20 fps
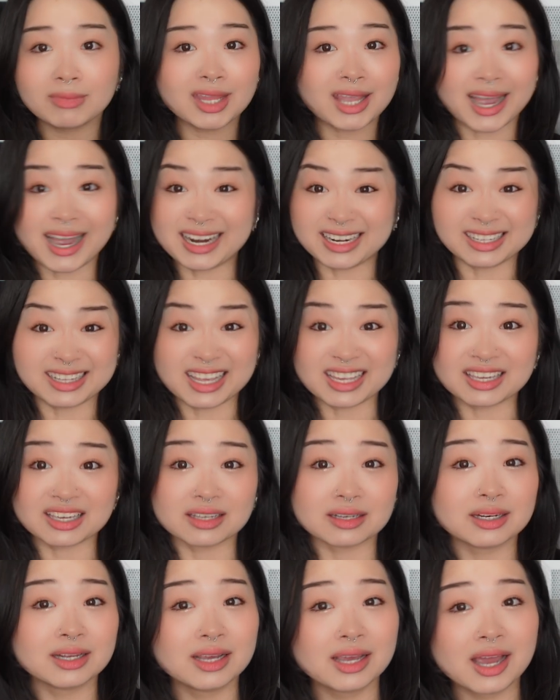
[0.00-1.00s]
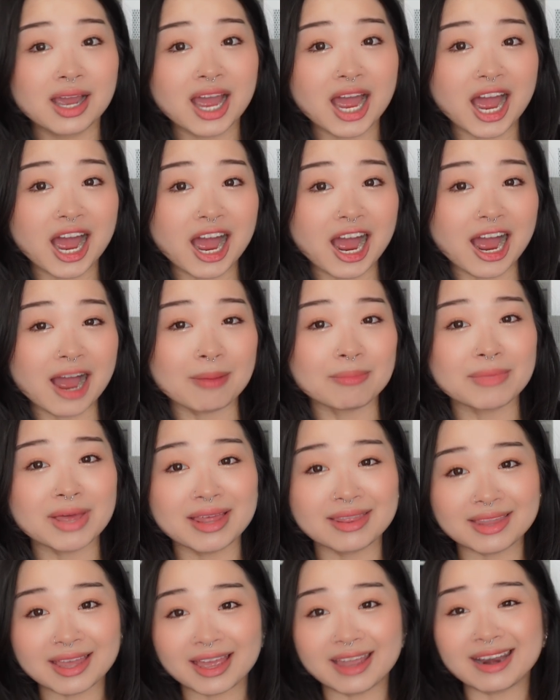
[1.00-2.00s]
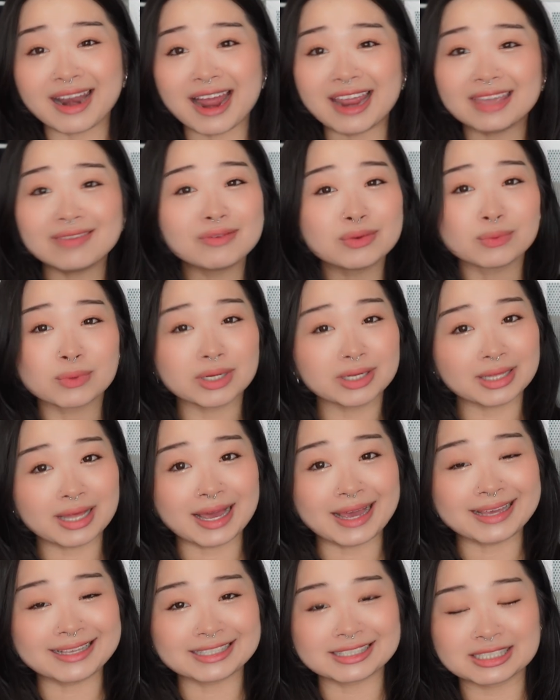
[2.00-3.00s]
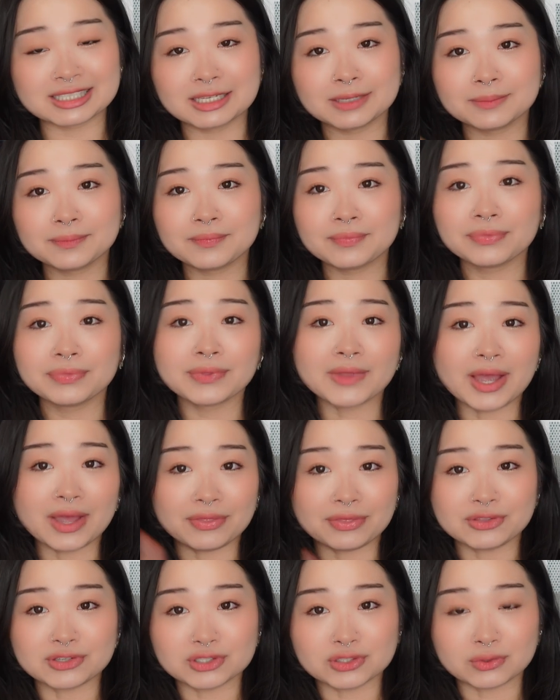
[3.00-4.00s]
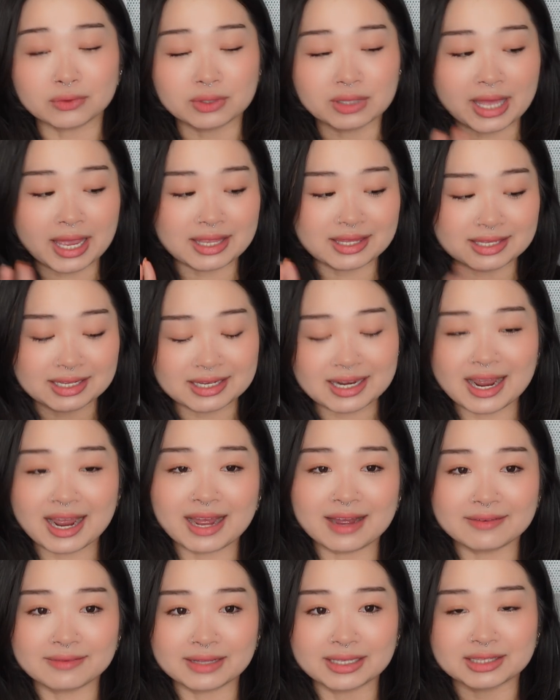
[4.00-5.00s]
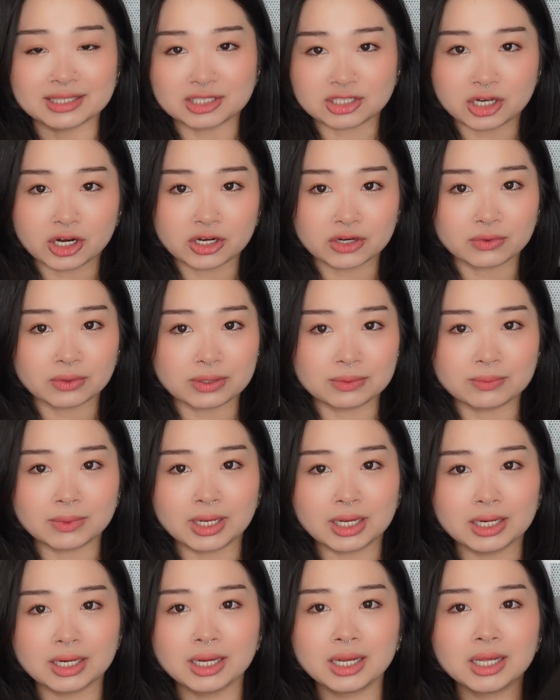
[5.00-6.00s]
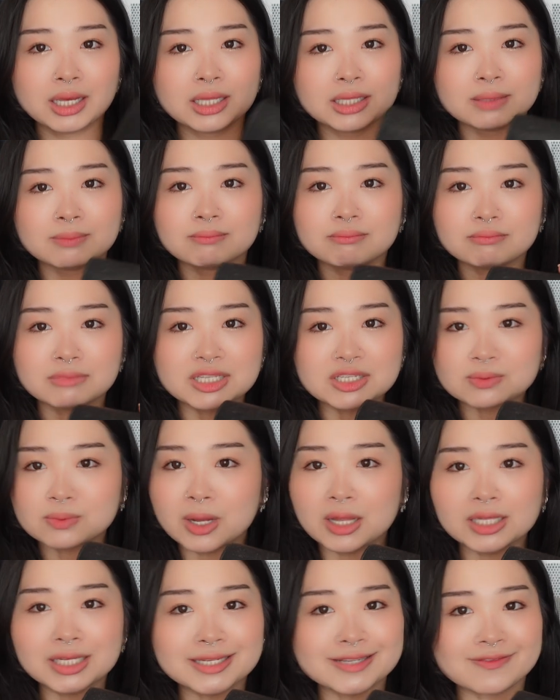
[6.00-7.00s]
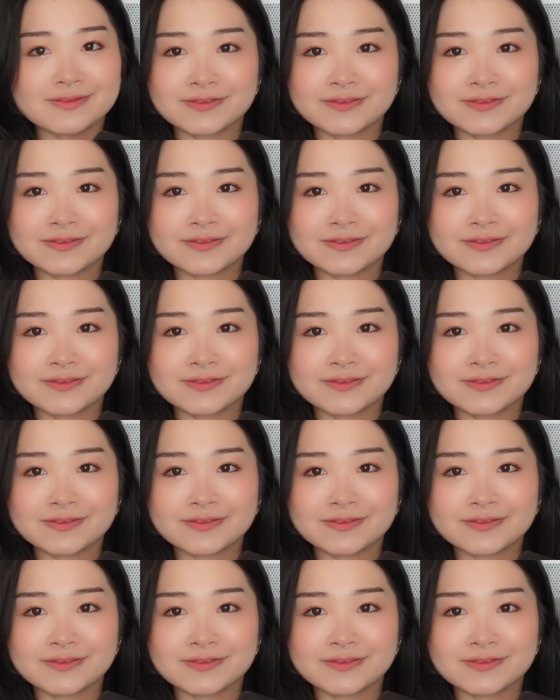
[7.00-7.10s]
didn't like it. And then I even realized at the store that it did have like the dark green one, this wallet doesn't